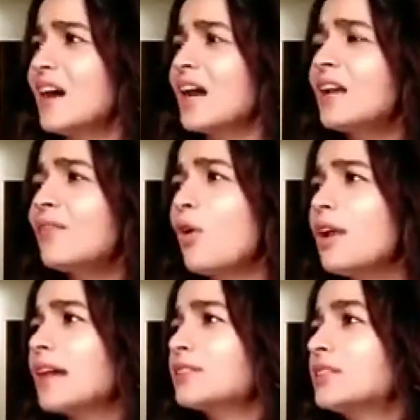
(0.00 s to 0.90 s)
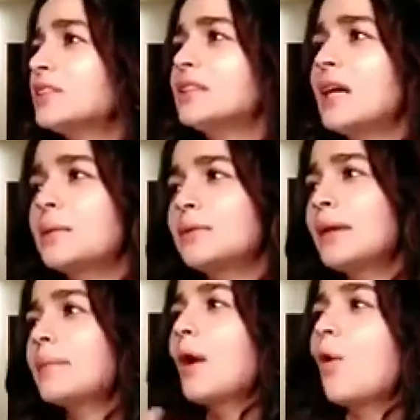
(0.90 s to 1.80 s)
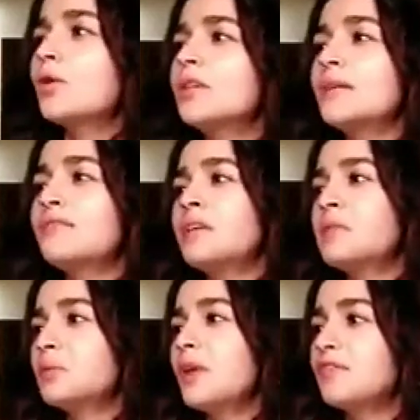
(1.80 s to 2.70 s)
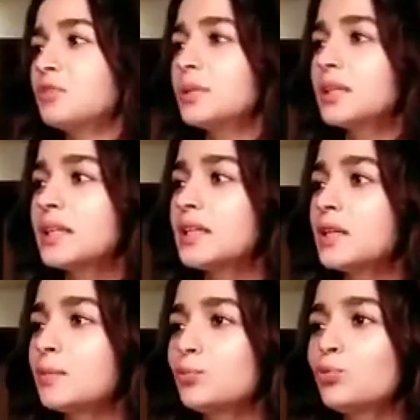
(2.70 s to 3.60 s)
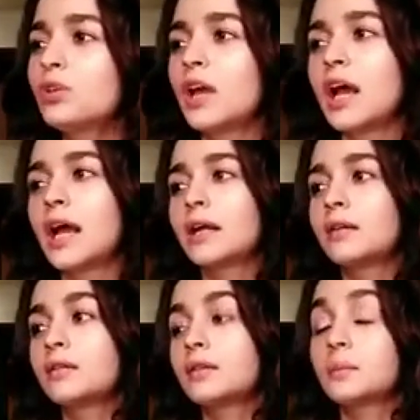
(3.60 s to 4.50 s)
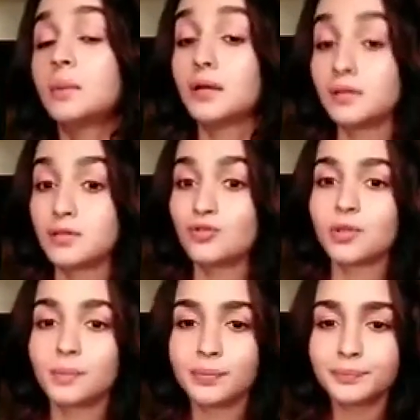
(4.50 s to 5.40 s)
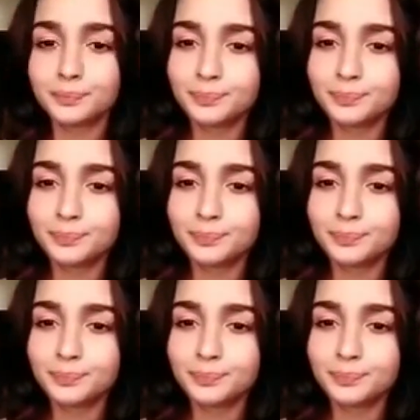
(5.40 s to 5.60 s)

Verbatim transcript: I love all actresses, yeah, but like my all-time favorite would have to be Kareena Kapoor and Meryl Streep.